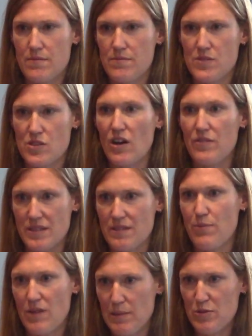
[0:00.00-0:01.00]
solving the
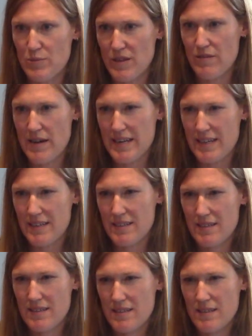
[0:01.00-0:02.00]
problem already.
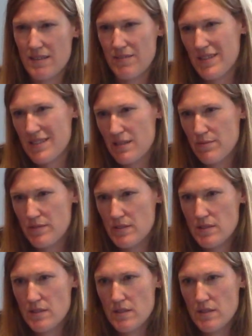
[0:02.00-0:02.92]
If that's helpful.